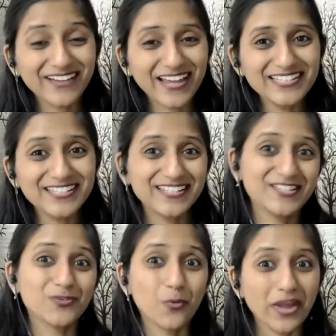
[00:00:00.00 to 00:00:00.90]
right?
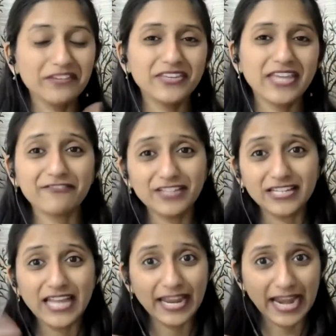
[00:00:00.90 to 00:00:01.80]
So one, we have
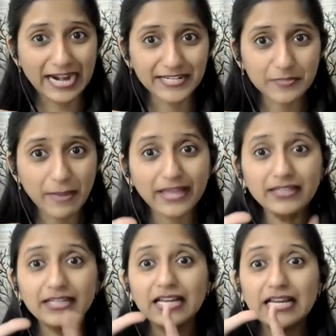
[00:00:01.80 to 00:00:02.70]
done hand
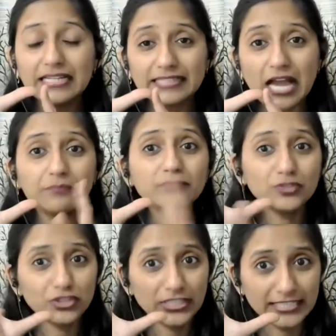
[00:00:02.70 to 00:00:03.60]
span,
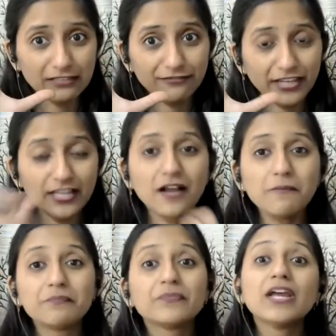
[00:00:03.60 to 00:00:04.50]
thumb to the little finger.
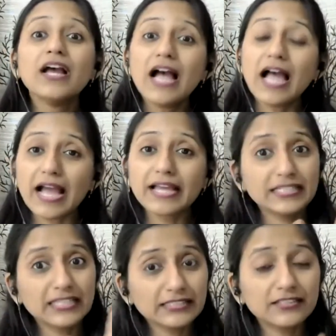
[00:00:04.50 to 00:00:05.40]
And
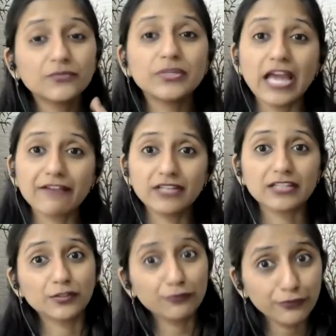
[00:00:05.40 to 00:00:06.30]
another, we have
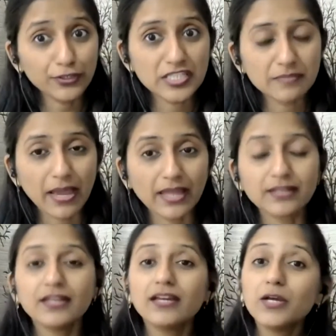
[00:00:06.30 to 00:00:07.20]
done the foot
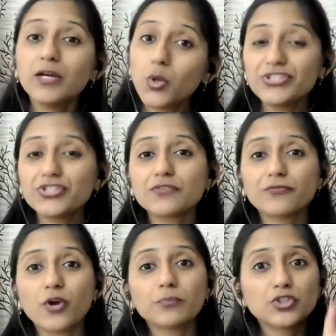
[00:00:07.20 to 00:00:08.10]
span, which
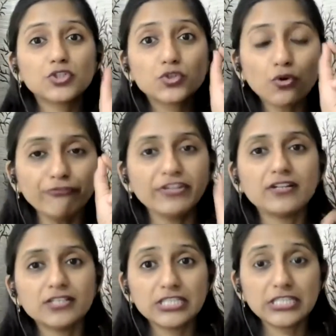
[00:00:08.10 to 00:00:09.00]
is from the toe
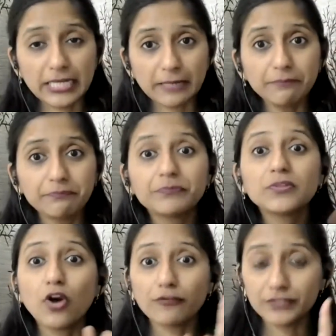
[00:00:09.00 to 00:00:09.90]
fingertip
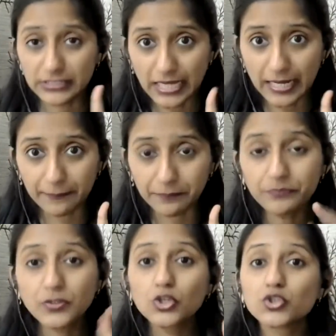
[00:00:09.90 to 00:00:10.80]
of the
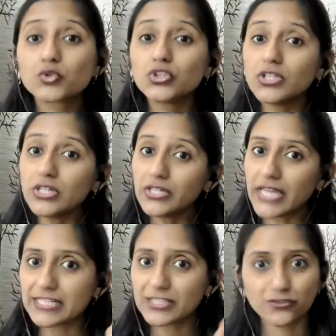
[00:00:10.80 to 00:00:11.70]
thumb to the
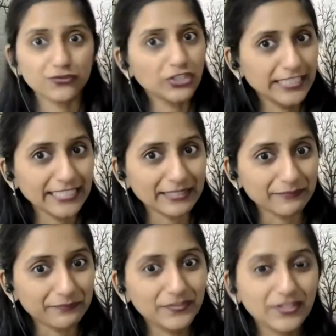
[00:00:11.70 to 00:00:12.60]
end of the heel,
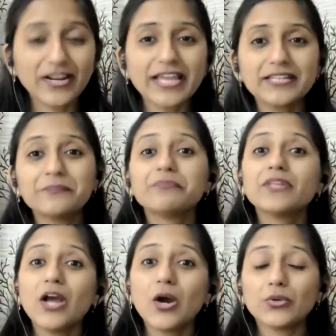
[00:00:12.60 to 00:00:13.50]
right?
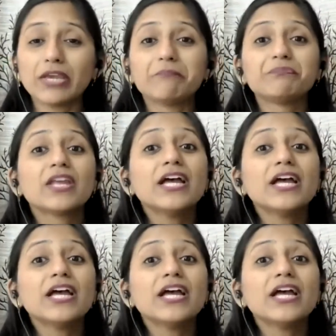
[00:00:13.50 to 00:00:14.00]
Okay.